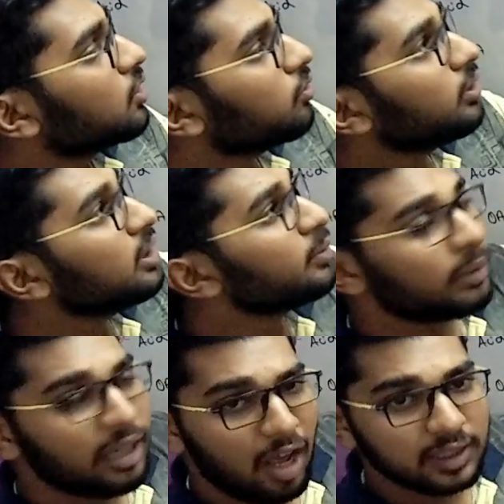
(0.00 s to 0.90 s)
So this
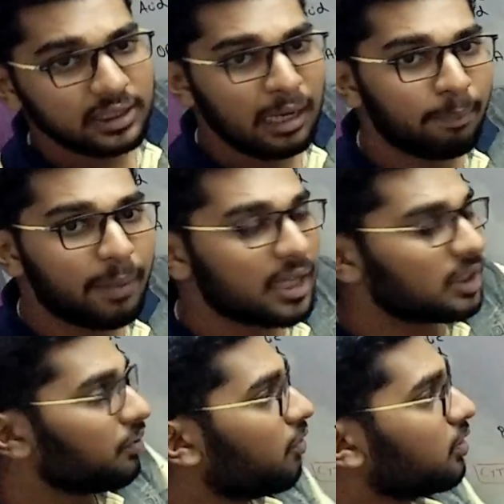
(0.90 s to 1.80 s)
glyoxylate
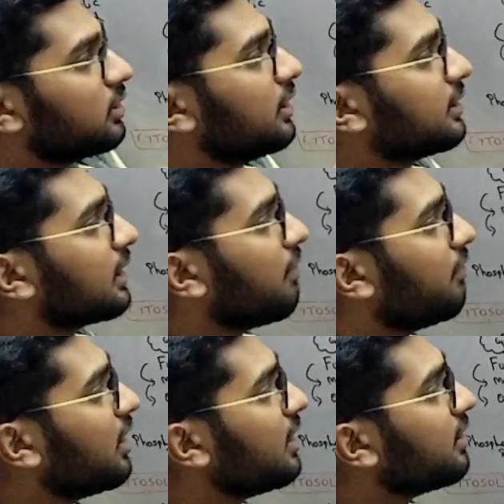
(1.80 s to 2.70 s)
pathway was
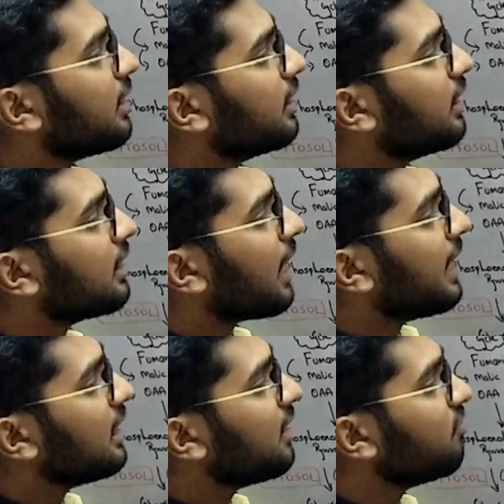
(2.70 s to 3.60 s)
discovered in the year
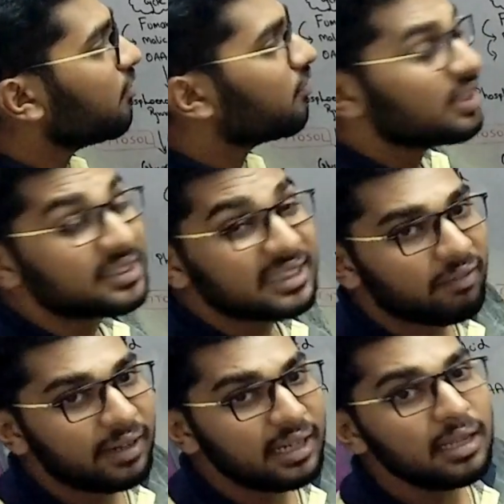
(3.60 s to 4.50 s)

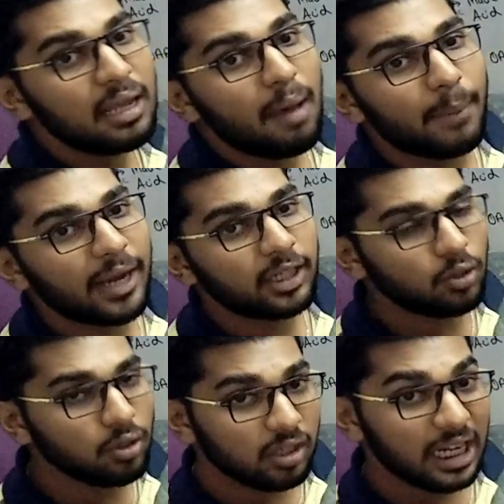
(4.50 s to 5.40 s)
1957 by
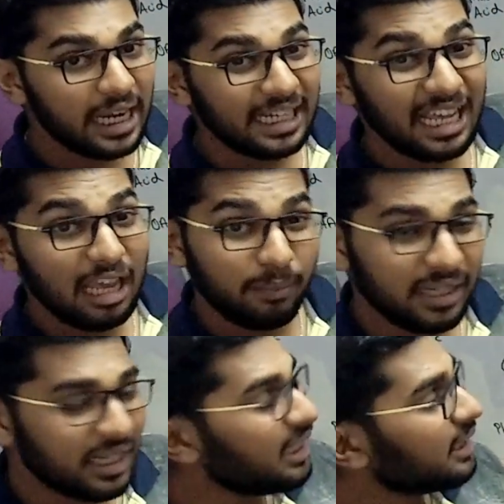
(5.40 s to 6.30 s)
two great
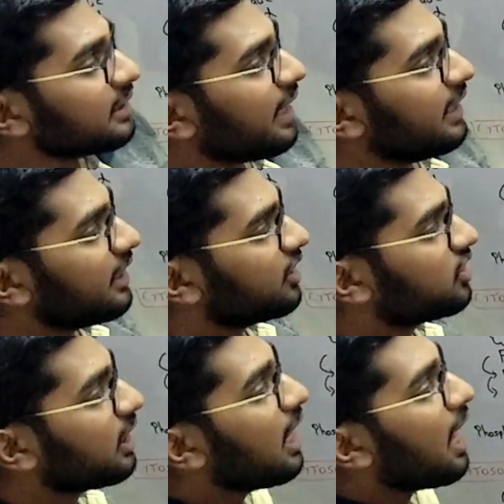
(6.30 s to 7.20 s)
eminent
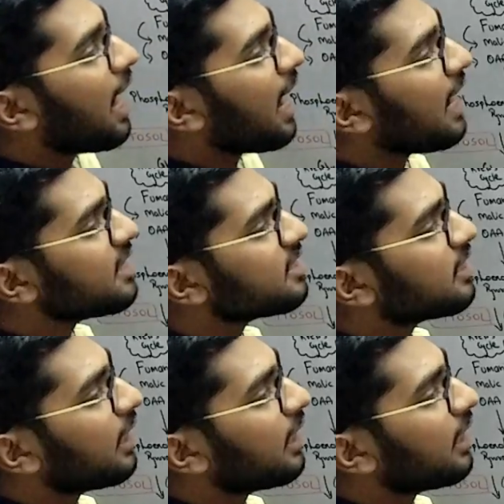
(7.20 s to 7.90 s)
scientists, Hans